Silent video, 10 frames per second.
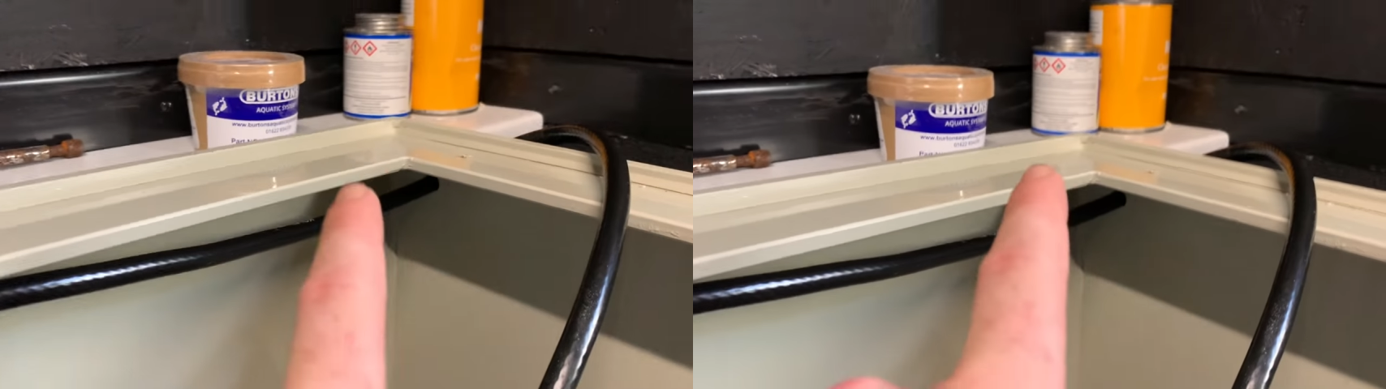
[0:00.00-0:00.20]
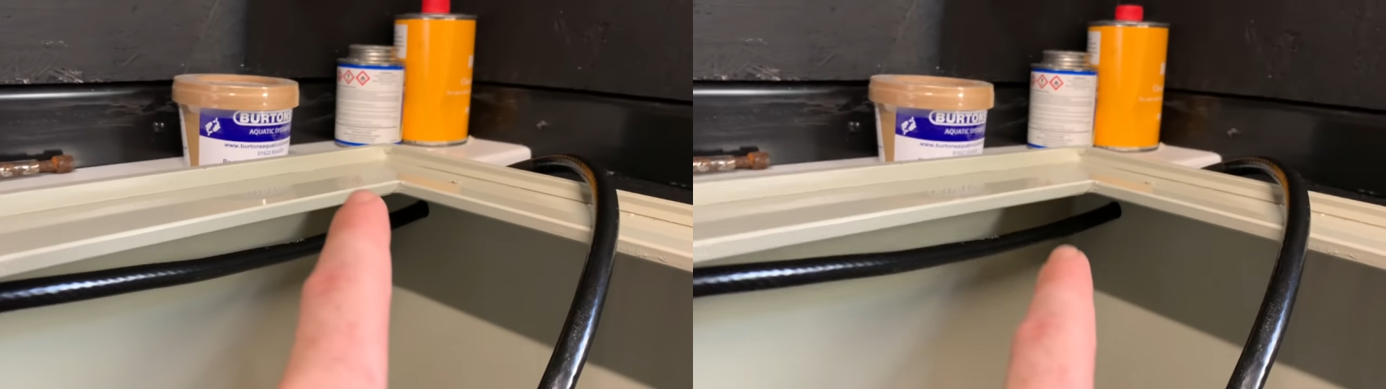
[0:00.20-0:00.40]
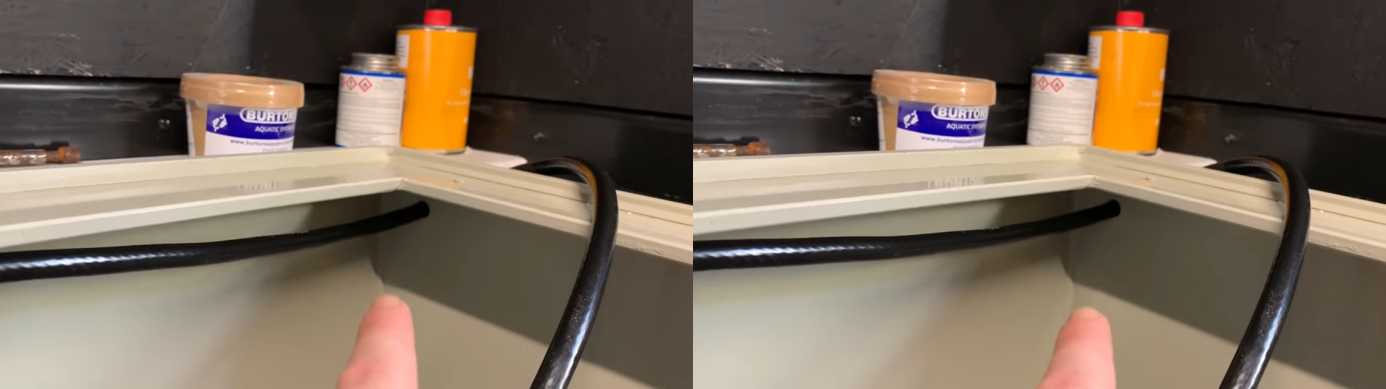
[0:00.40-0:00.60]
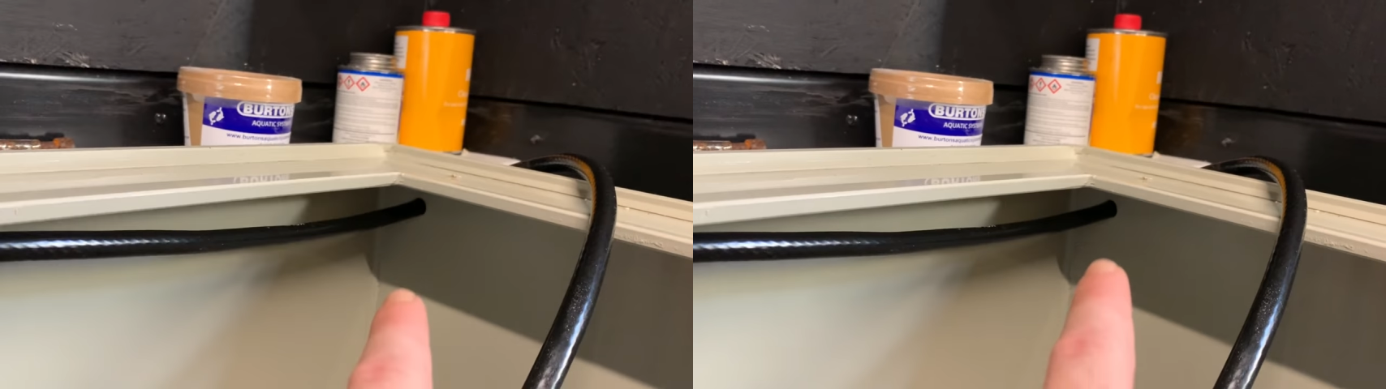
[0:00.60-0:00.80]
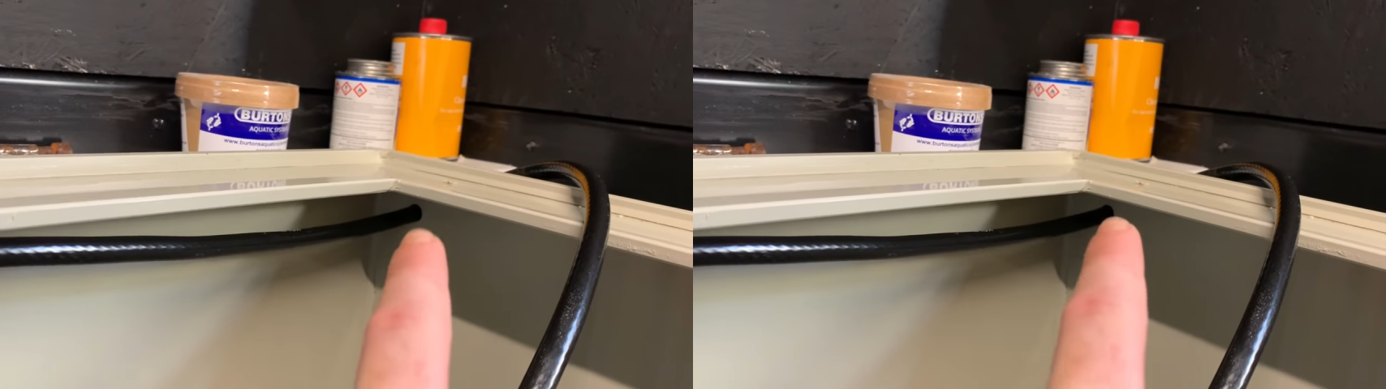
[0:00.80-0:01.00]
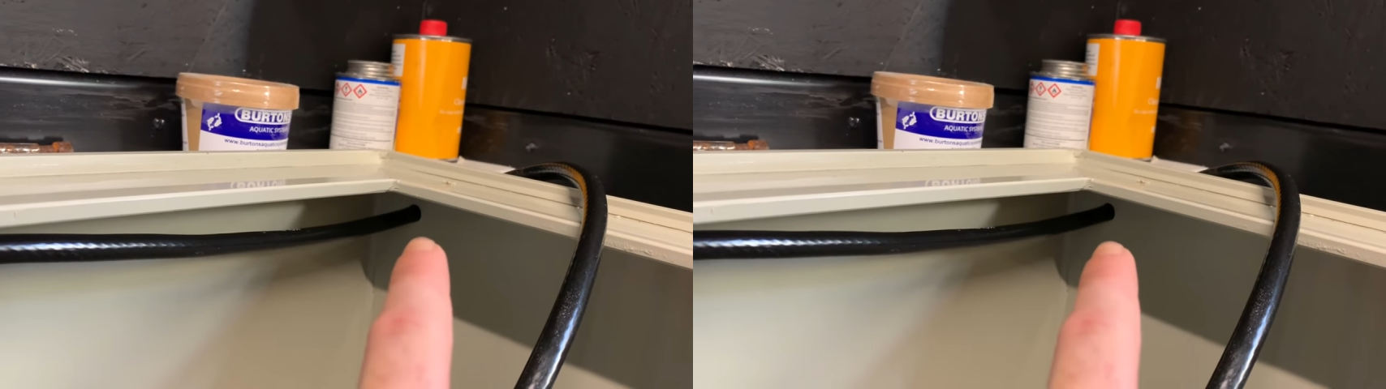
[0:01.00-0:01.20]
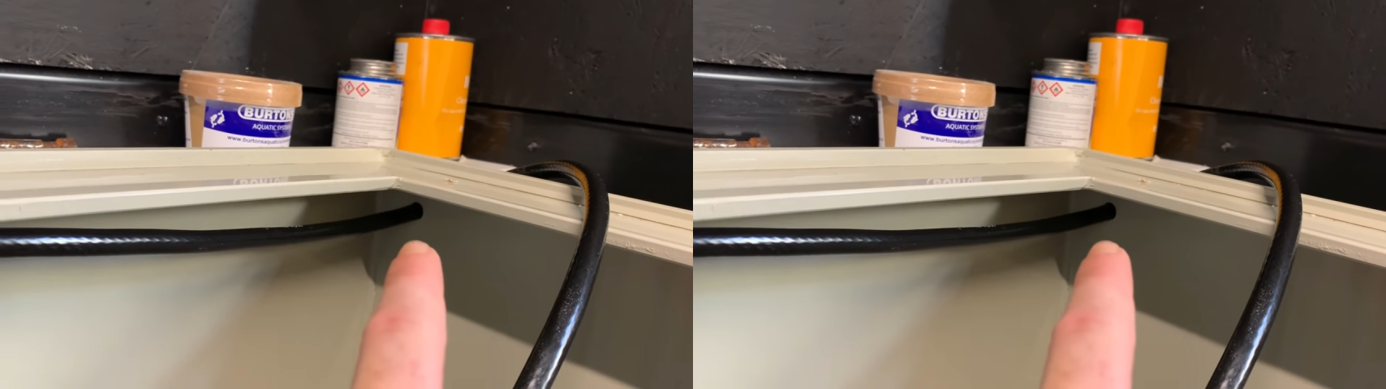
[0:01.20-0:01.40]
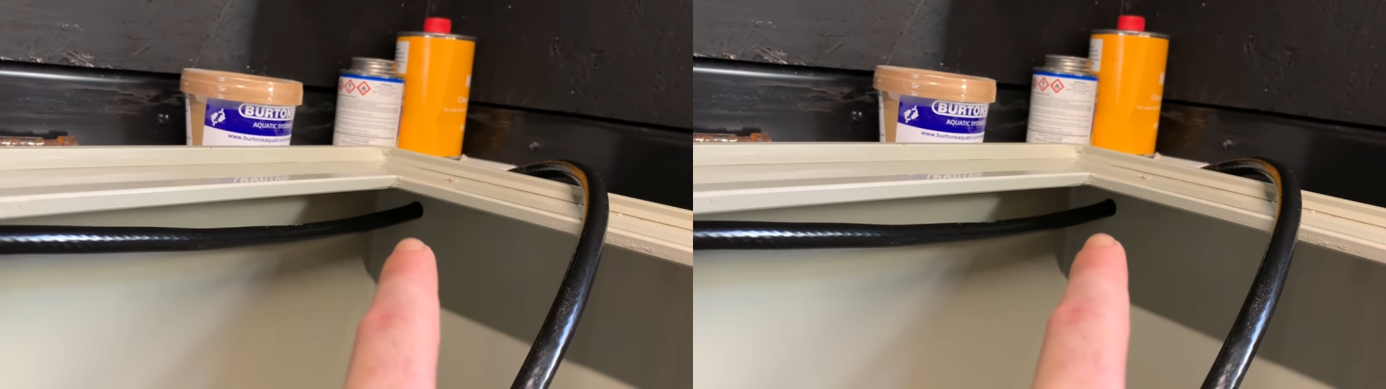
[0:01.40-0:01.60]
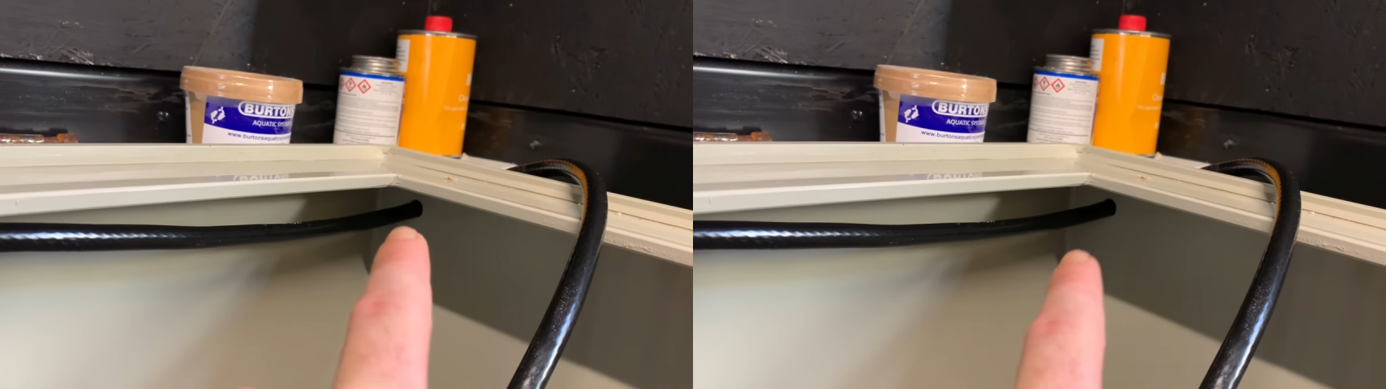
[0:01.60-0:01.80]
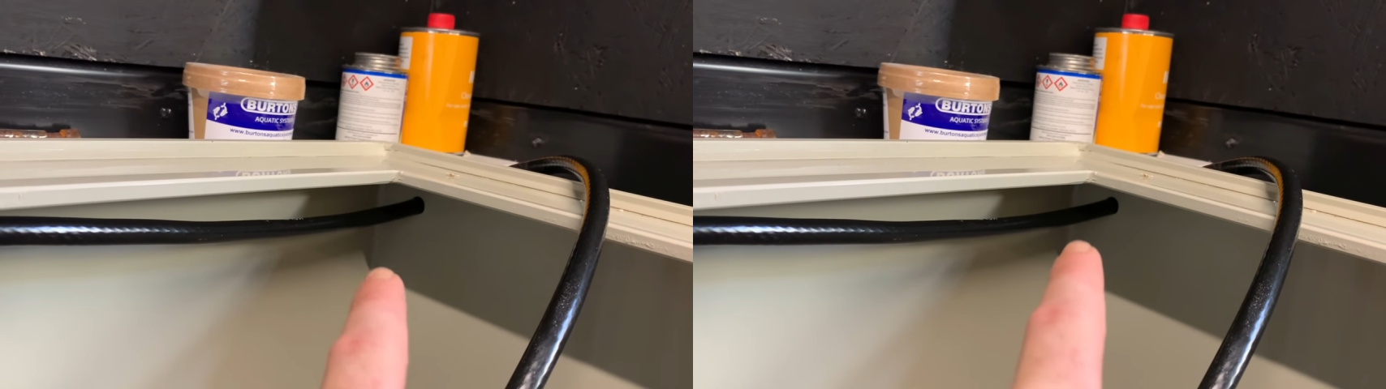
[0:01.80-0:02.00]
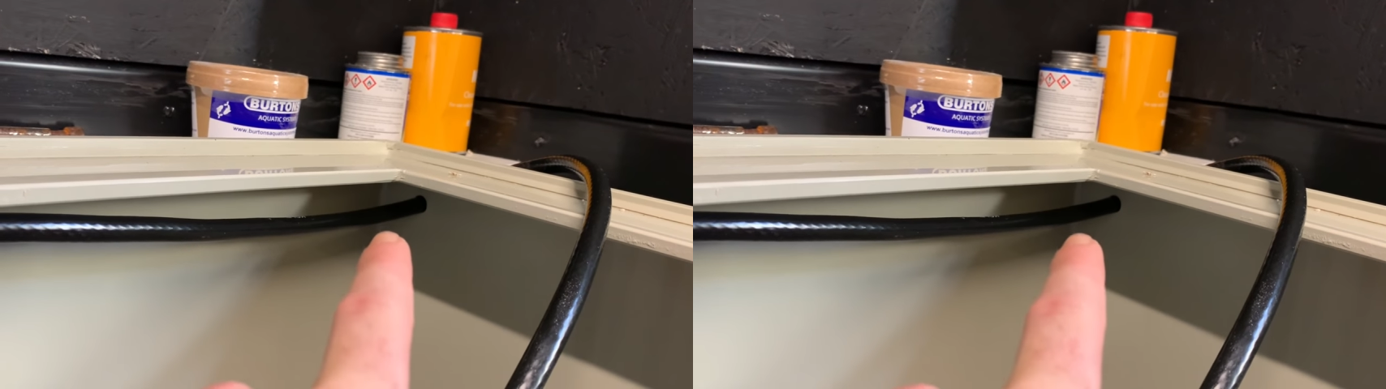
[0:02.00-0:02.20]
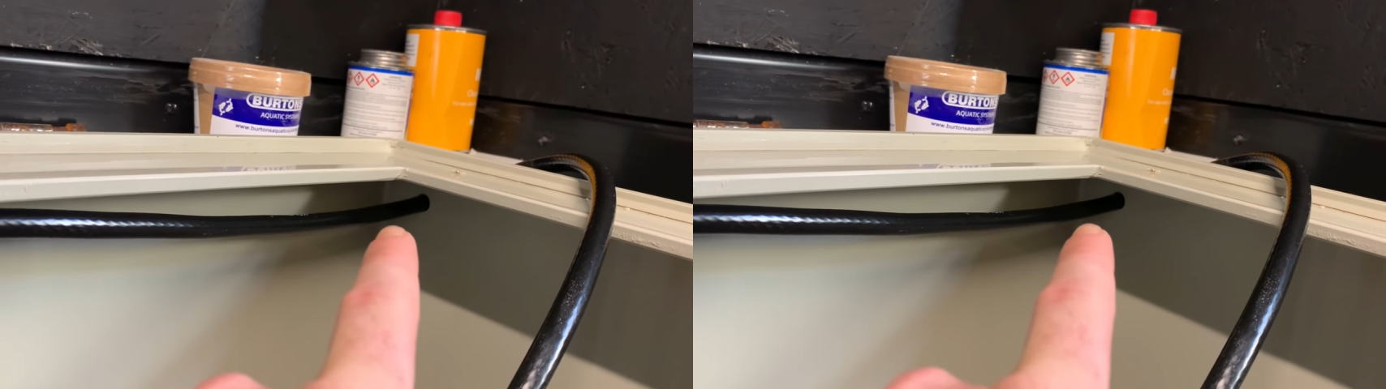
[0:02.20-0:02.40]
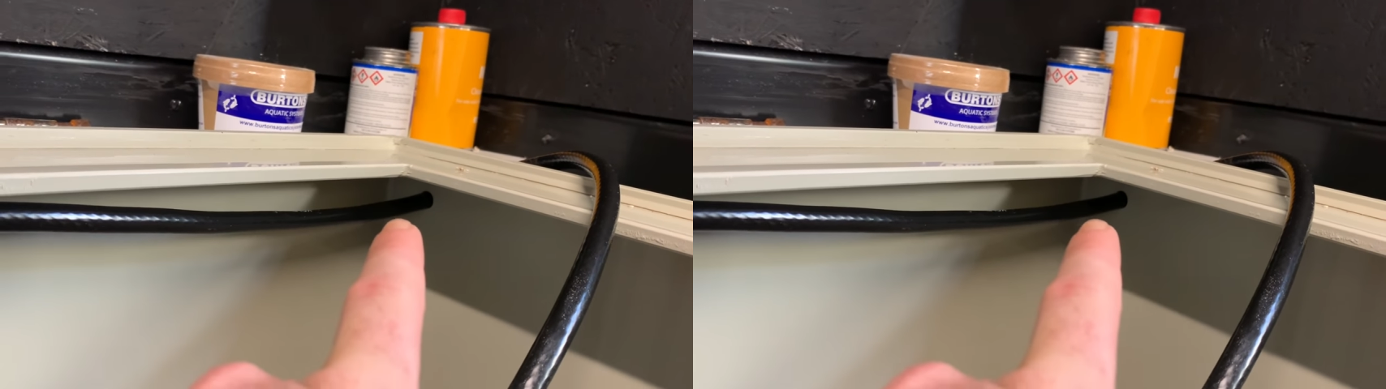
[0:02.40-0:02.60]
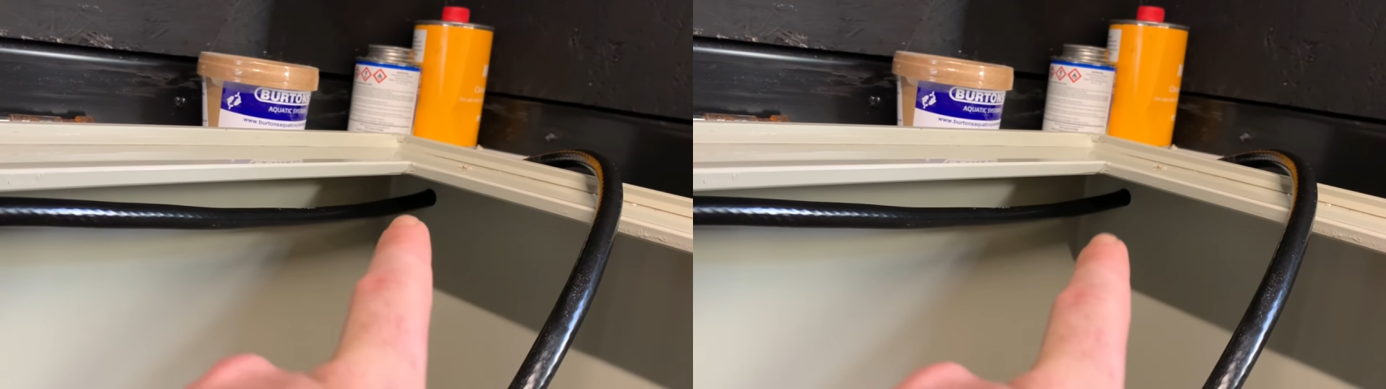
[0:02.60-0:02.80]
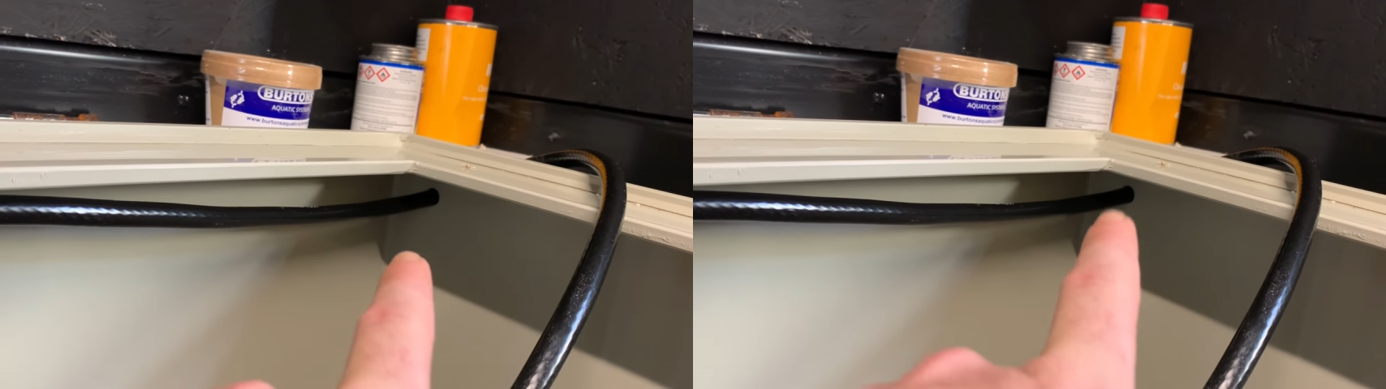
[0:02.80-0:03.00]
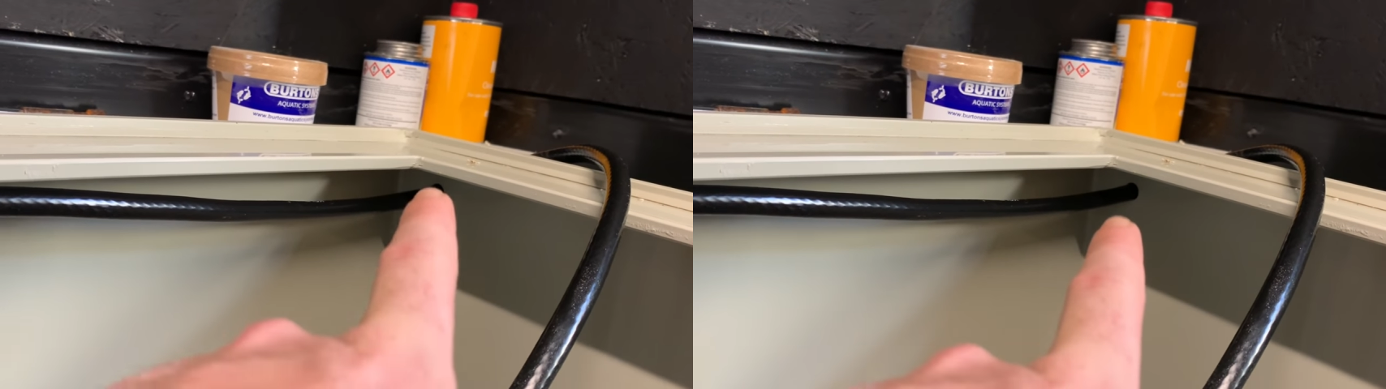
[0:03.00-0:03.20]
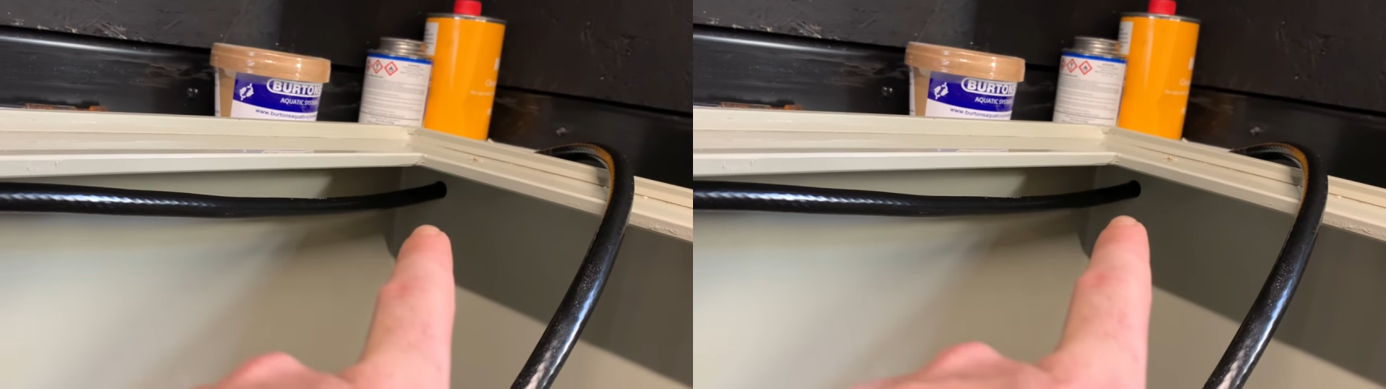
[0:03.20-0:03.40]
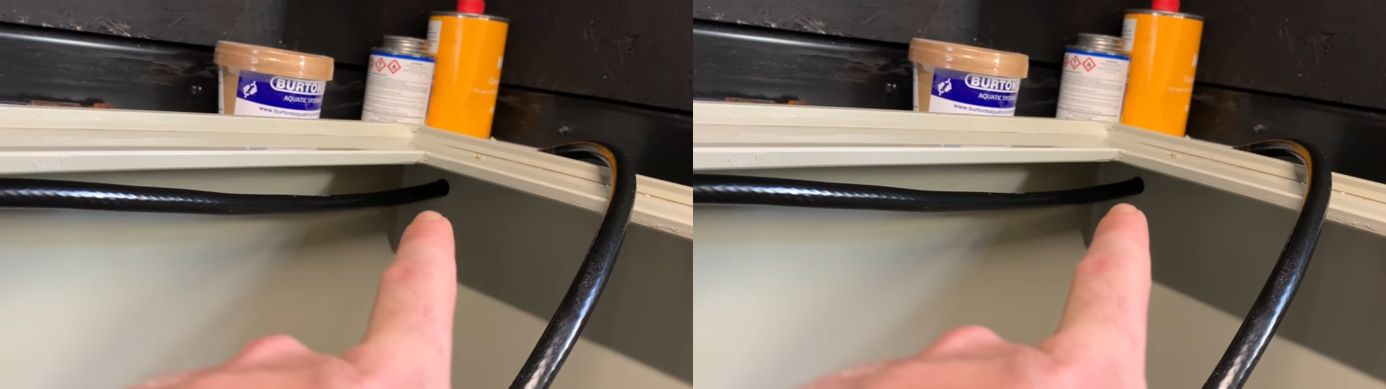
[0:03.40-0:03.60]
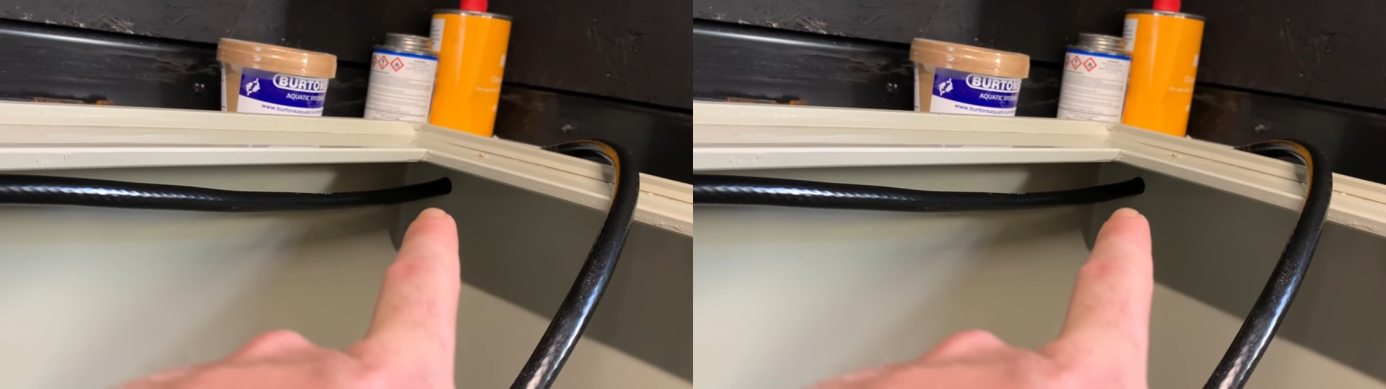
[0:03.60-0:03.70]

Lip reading: [unreadable: no face in view]